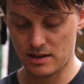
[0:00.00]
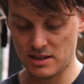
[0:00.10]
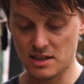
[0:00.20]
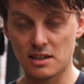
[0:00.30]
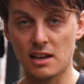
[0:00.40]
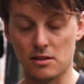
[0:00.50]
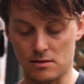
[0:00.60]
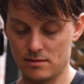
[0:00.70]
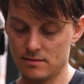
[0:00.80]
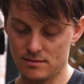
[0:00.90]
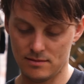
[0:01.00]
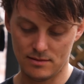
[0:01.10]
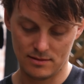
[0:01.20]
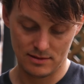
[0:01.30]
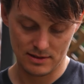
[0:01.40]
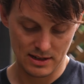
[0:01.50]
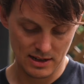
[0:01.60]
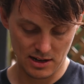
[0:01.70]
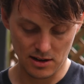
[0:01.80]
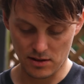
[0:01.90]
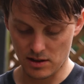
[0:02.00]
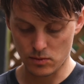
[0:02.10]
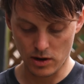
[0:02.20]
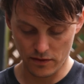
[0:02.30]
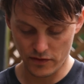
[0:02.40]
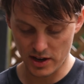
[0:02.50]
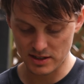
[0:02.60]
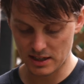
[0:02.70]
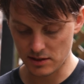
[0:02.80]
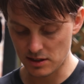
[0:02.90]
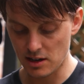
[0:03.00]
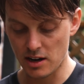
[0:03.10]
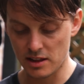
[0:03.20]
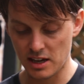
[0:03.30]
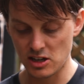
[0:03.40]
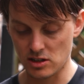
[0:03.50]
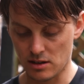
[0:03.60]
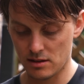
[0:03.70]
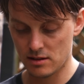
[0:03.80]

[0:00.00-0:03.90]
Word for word: is a skill, and you know it's one of the first skills you learn in the kitchen.